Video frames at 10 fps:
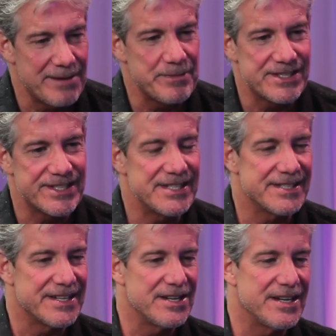at N B C,
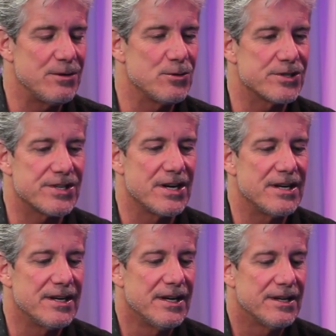and he, he was
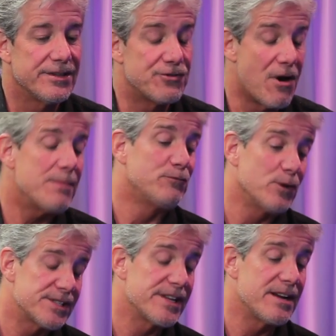uh, the drama
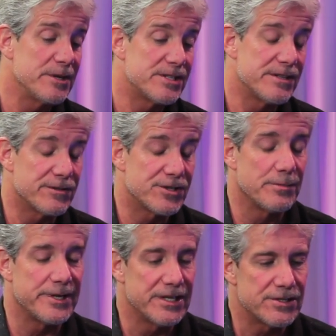voice at N B C for
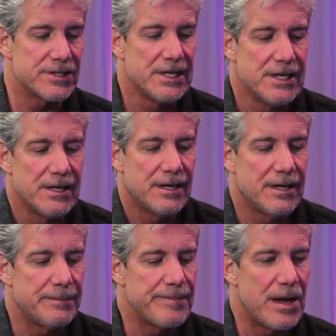so many years,
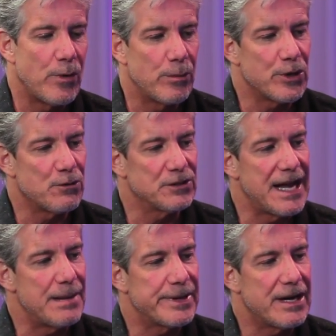um, and we would
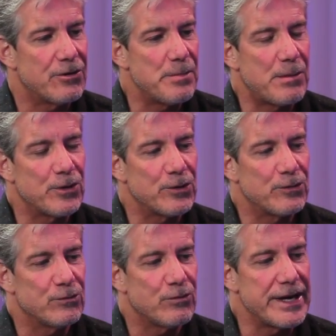overlap, and I remember
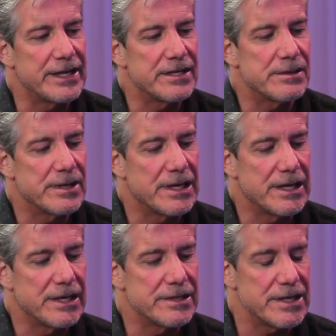running in,
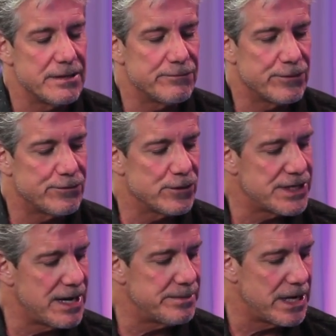into him for the
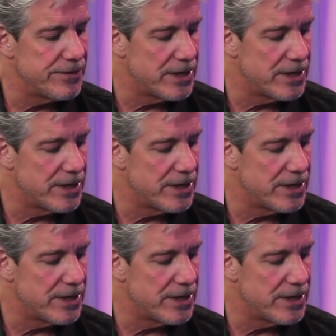first time down